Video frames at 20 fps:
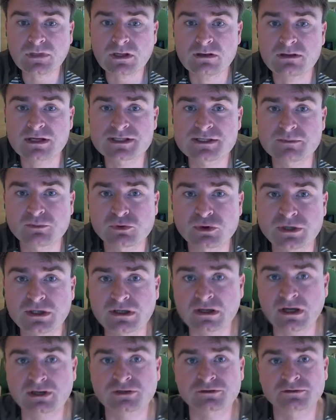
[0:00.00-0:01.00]
That's a pretty
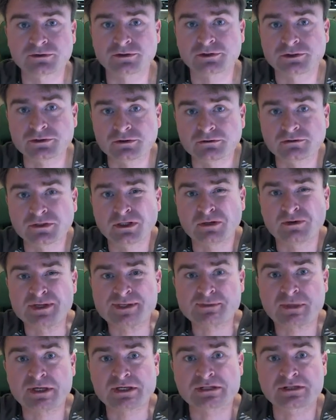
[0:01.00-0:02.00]
controversial view,
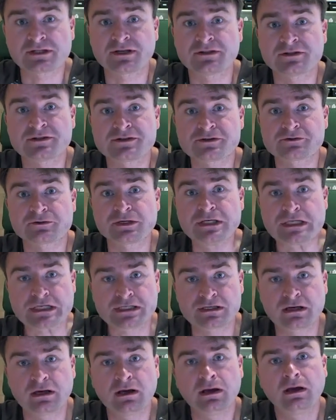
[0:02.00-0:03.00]
especially in this region.
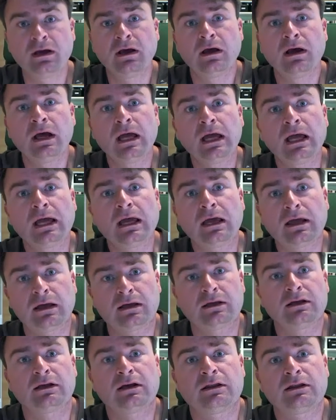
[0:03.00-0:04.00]

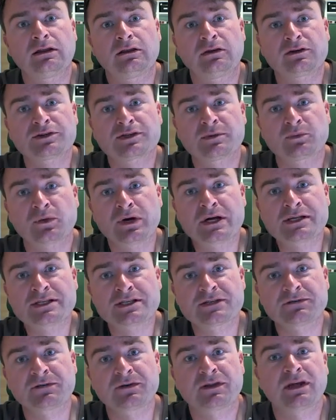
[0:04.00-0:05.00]
And there's some
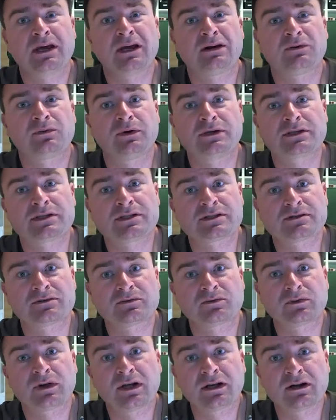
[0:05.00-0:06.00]
reasons for that, which is
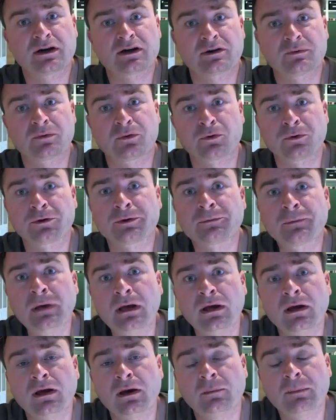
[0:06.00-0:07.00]
really not important,
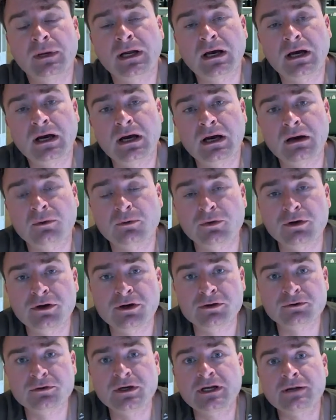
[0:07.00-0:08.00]
but I want you
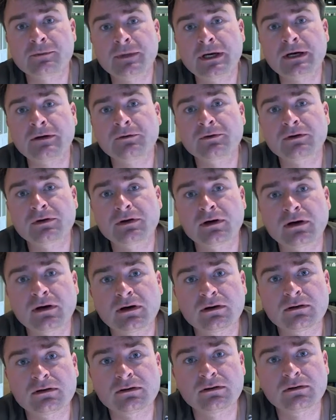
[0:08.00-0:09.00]
to read about
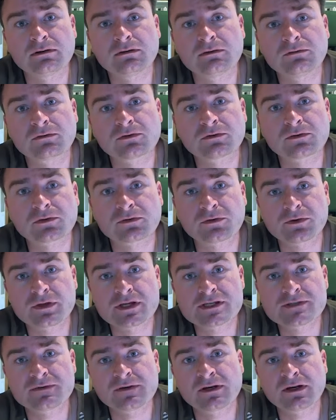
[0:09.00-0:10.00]
for
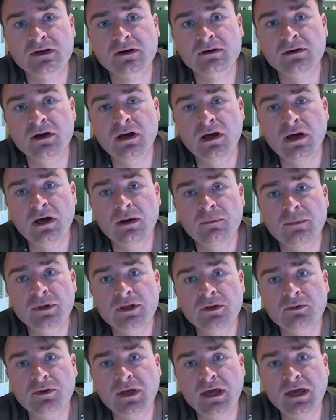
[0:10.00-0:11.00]
this video. But
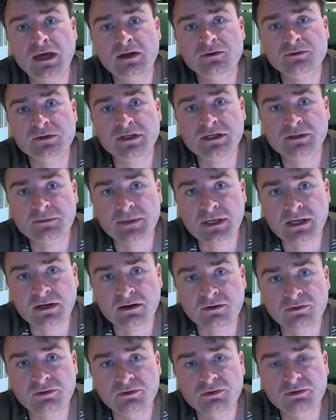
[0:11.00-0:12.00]
you can read
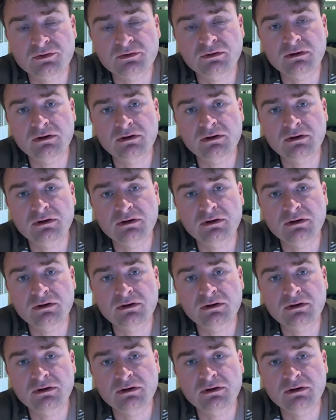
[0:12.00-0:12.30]
about